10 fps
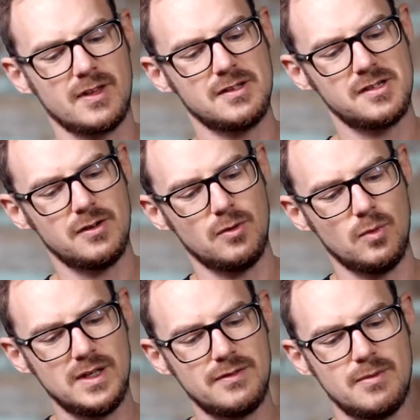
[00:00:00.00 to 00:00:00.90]
So
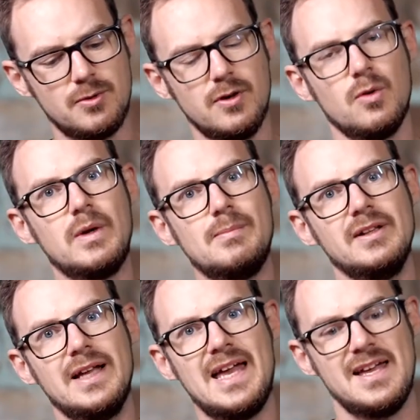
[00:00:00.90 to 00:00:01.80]
why have I bought a
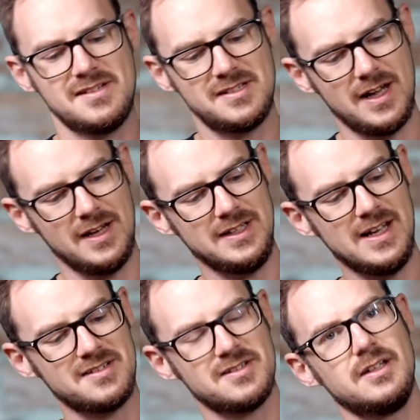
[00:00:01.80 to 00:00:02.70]
Weebill S? And
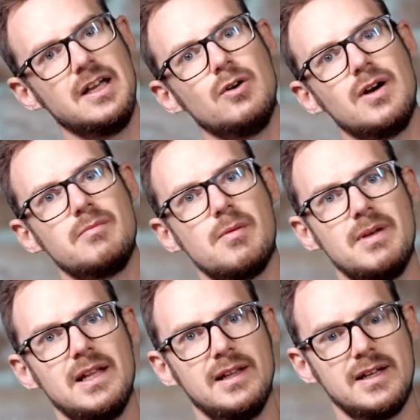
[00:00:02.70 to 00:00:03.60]
yes, I know I'm a
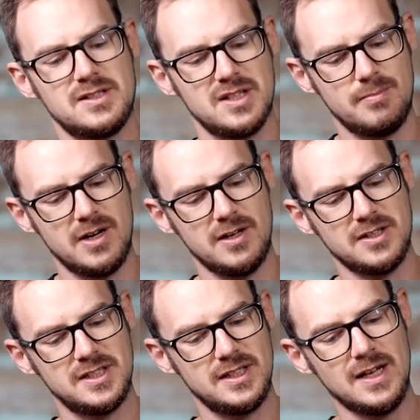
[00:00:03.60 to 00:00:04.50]
bit late to the
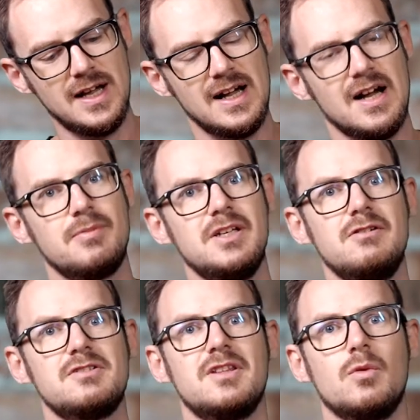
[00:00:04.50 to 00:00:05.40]
party. I've been
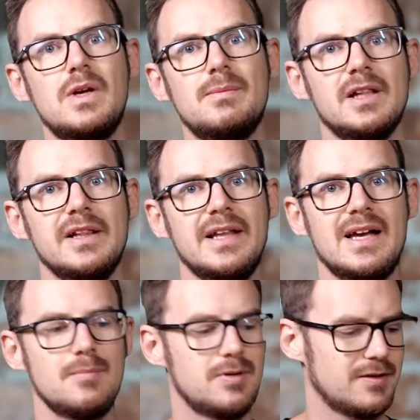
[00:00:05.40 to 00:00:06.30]
using the Weebill
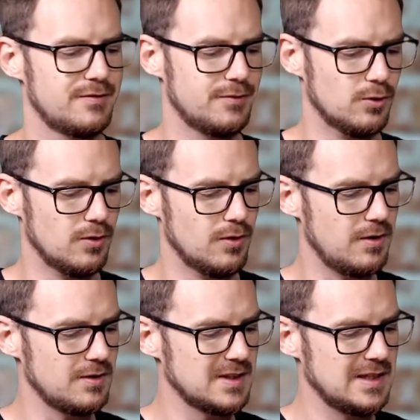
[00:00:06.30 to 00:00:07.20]
Lab
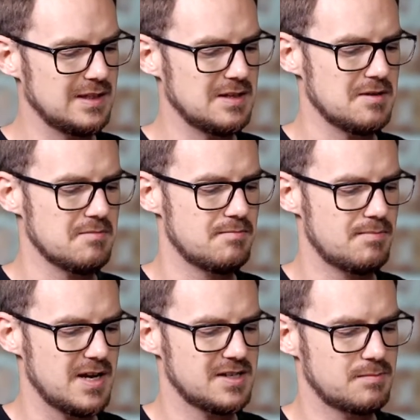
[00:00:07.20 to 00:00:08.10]
for
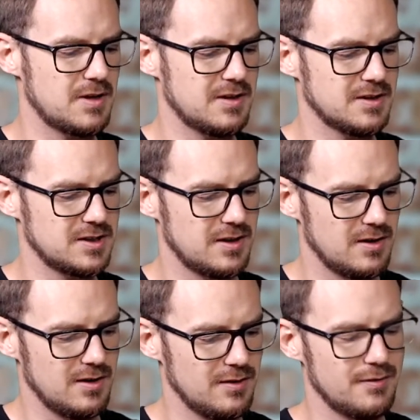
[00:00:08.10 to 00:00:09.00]
best part
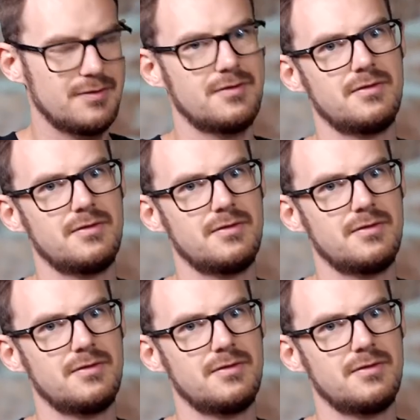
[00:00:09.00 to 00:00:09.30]
of